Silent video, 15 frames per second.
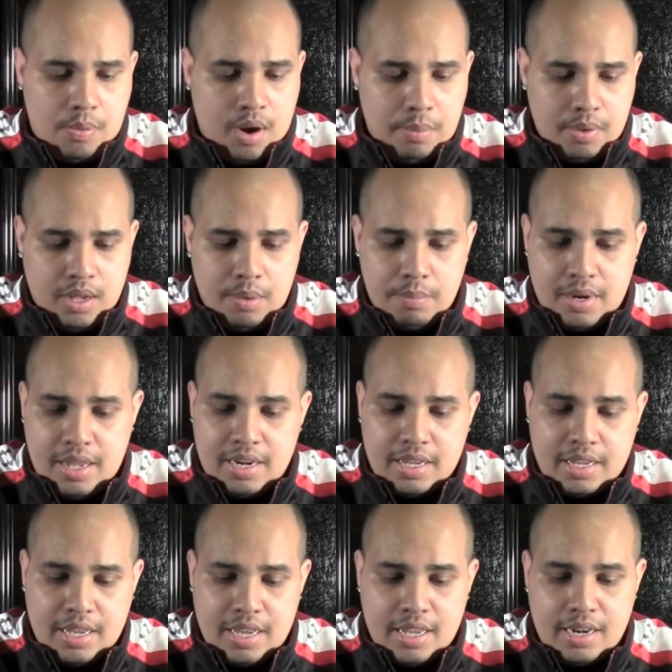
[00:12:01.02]
probably update
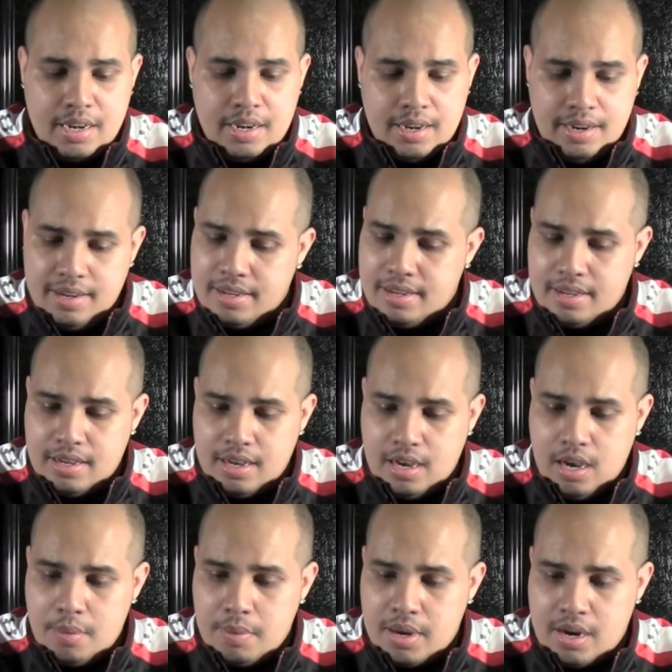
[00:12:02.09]
again
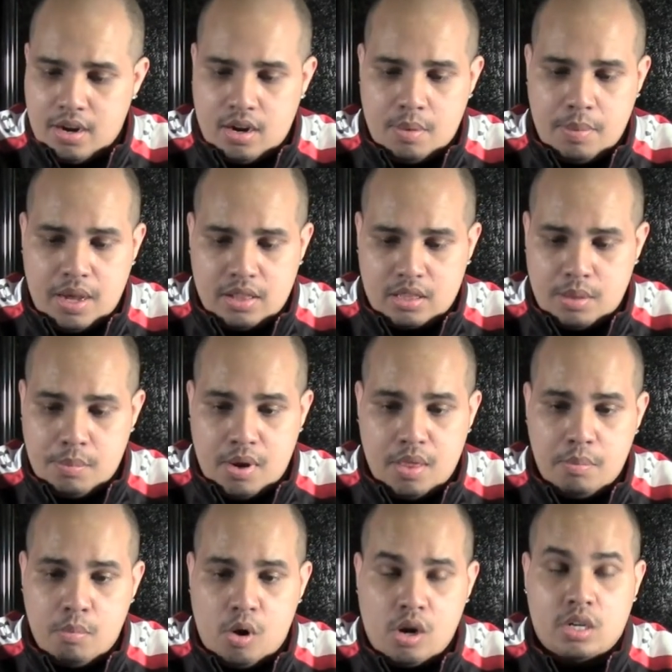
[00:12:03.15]
here in about the
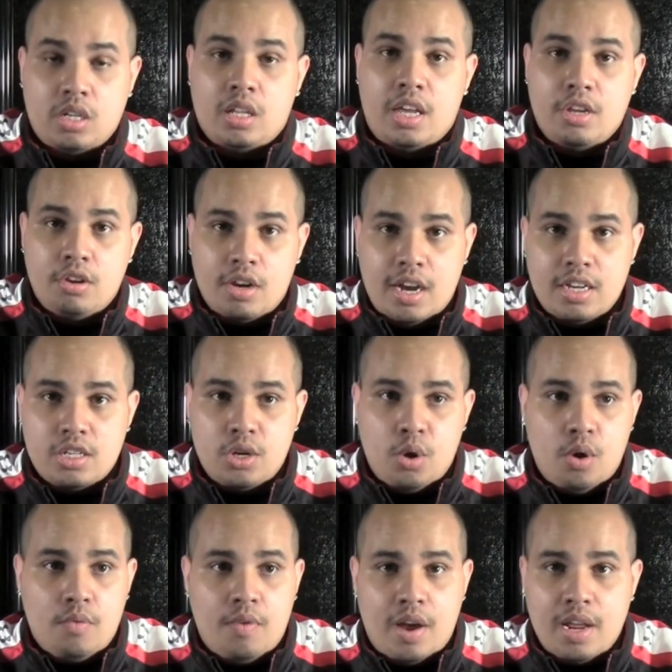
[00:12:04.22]
month March to let you guys
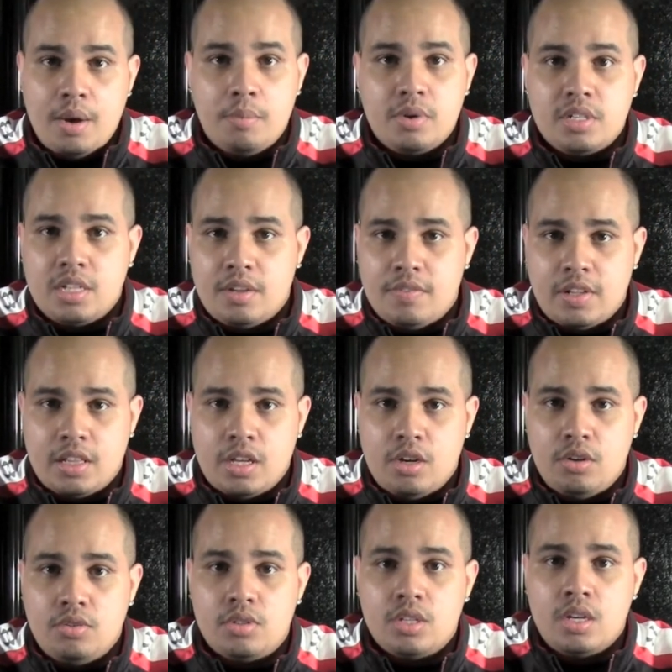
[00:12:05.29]
know if I am receiving
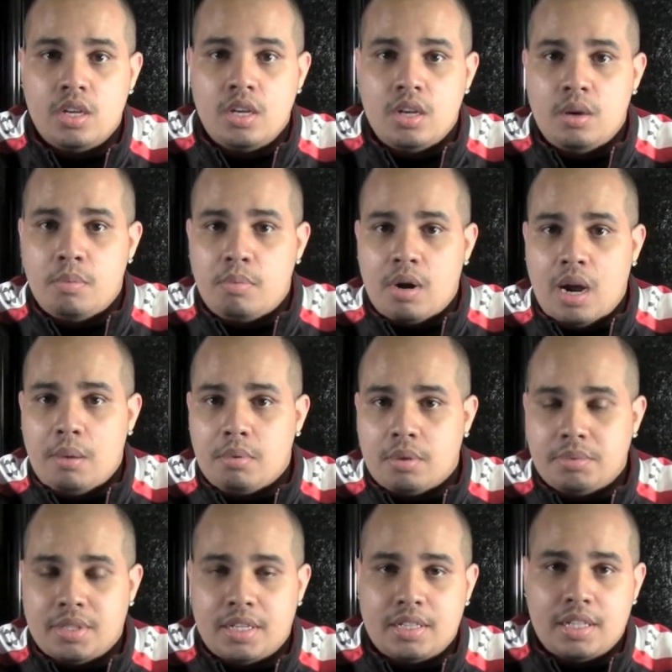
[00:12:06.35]
those
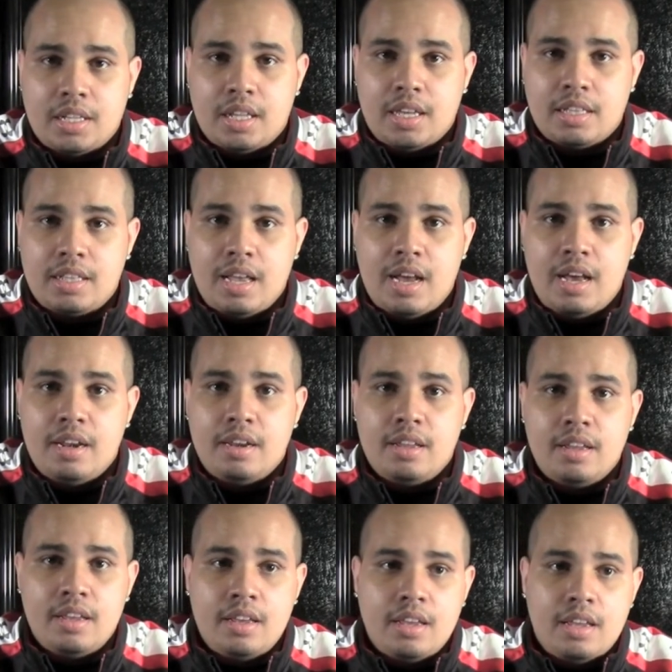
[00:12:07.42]
problems, anything like that.
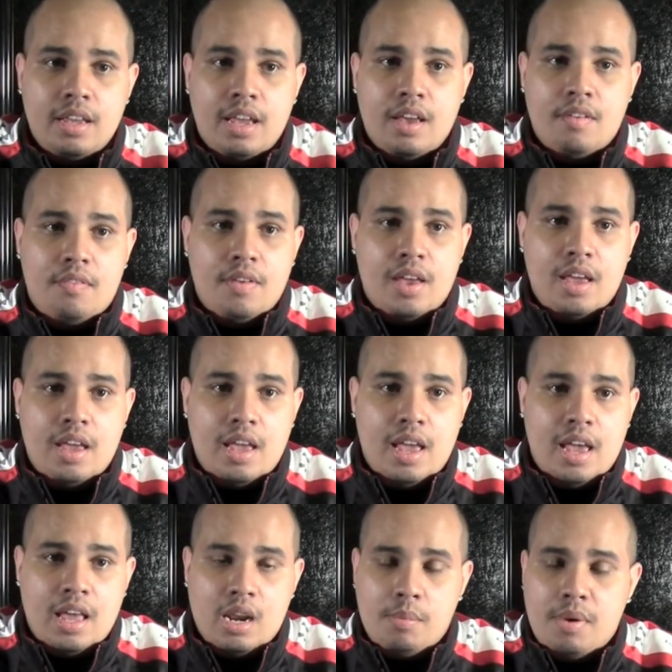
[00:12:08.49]
If
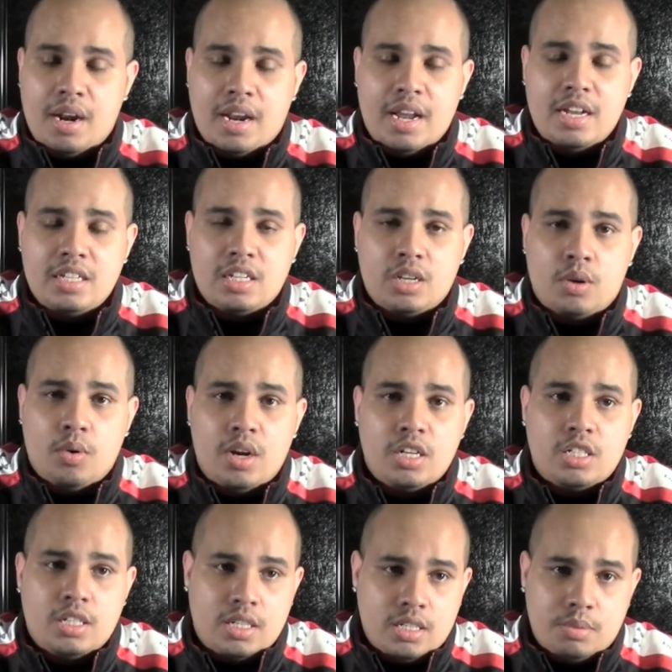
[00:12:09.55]
anybody has any
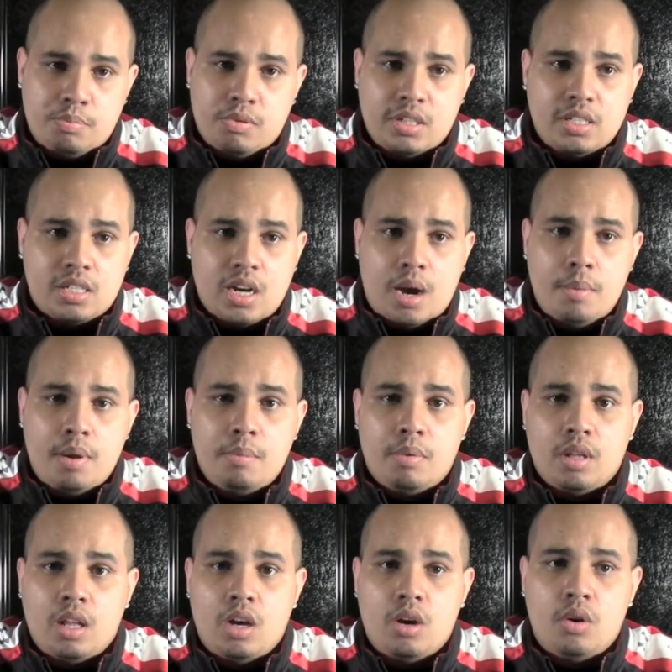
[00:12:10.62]
questions, please comment
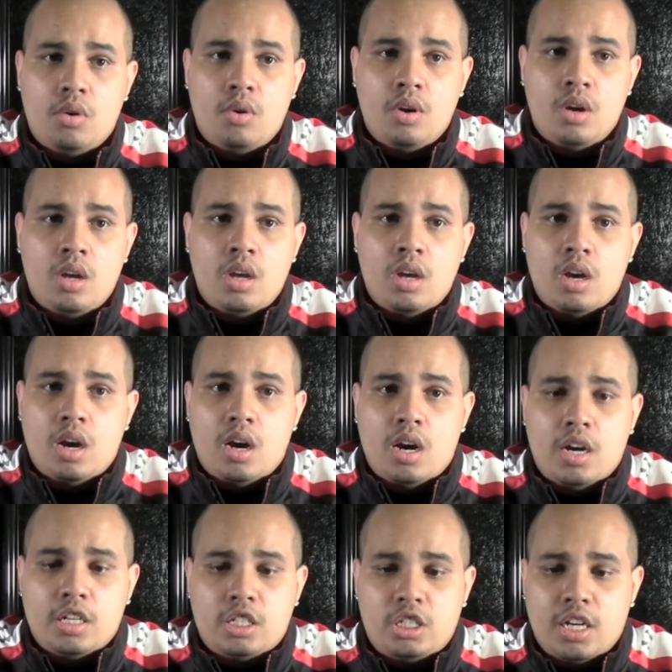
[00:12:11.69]
below.
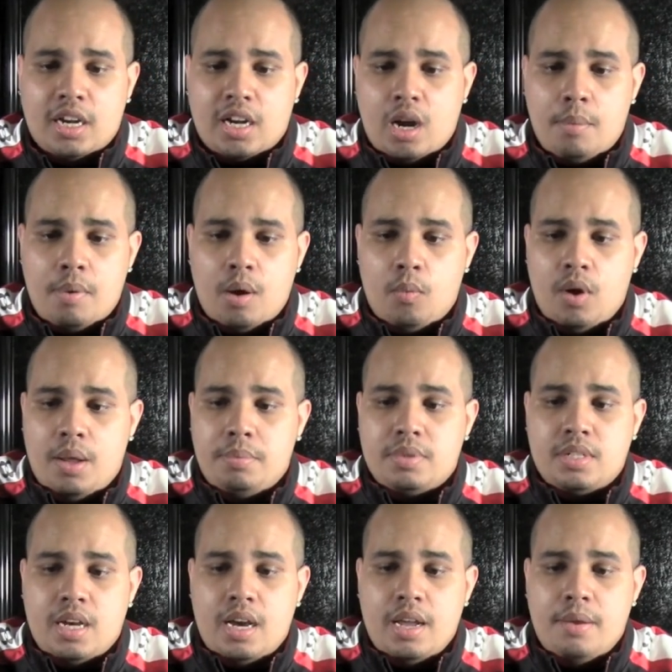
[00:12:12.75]
Check out my
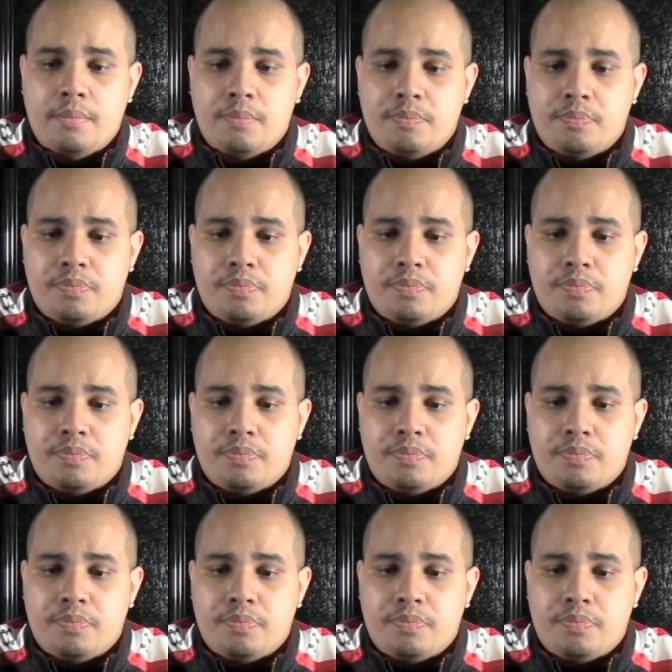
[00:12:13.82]
website